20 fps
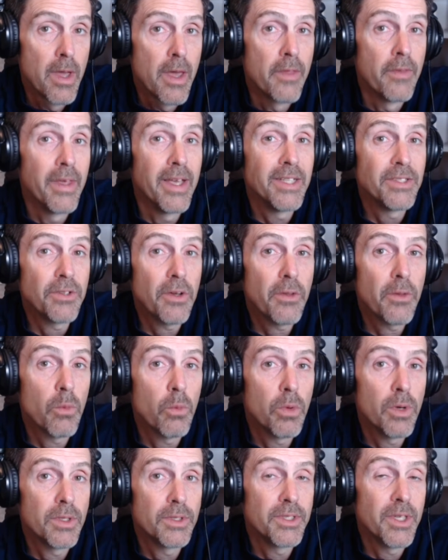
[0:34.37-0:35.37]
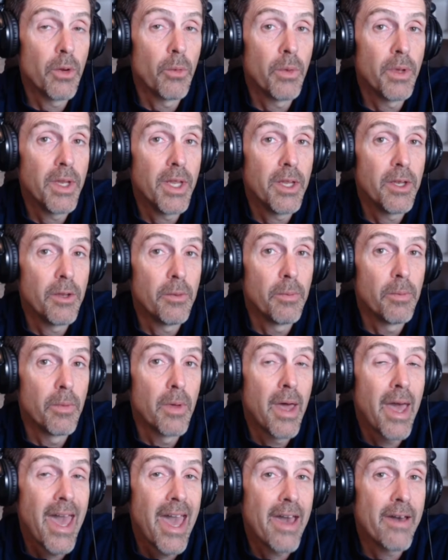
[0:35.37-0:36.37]
These are the ones that we need to
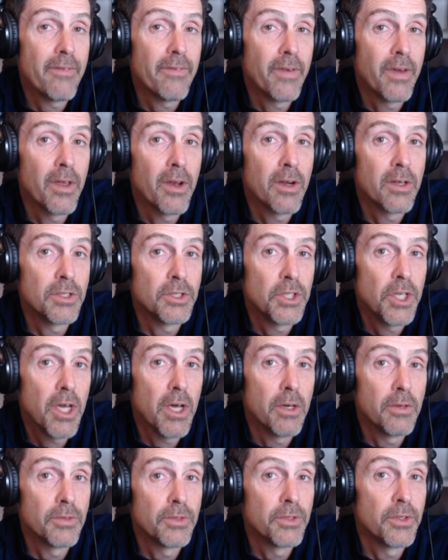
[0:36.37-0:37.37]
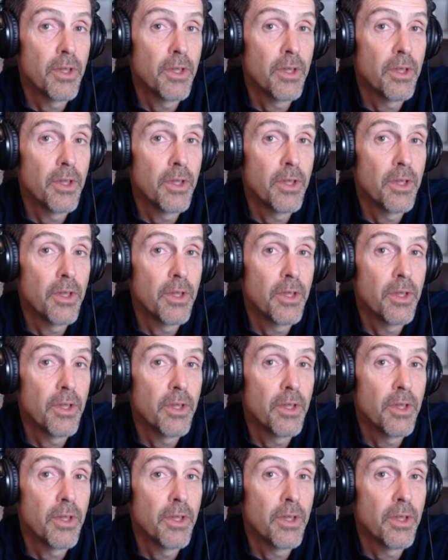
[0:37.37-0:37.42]
have in our shelves